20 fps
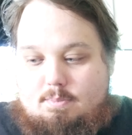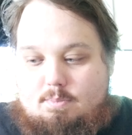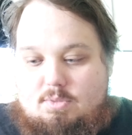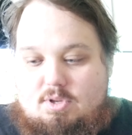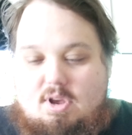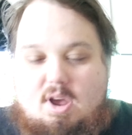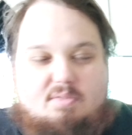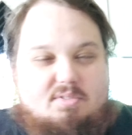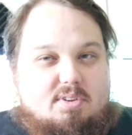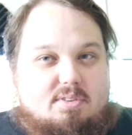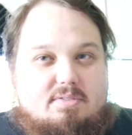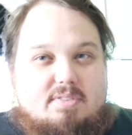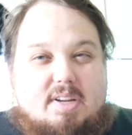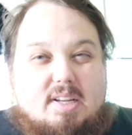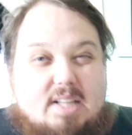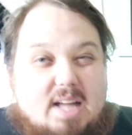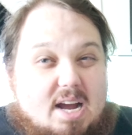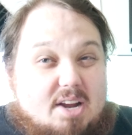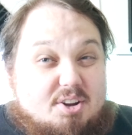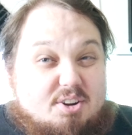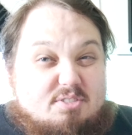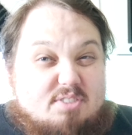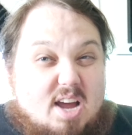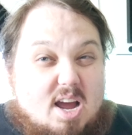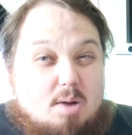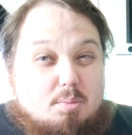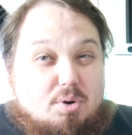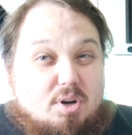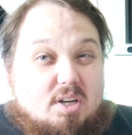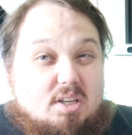you have to feel out your
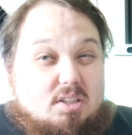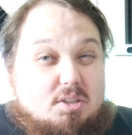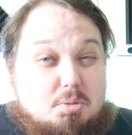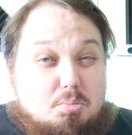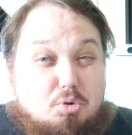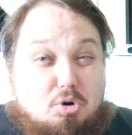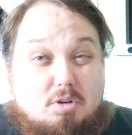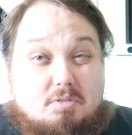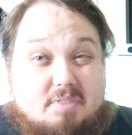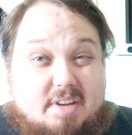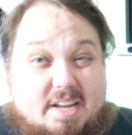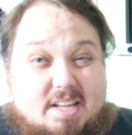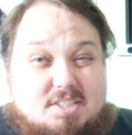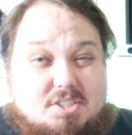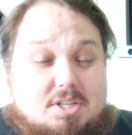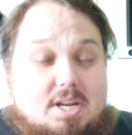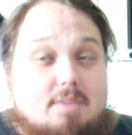fabric, a little more advanced.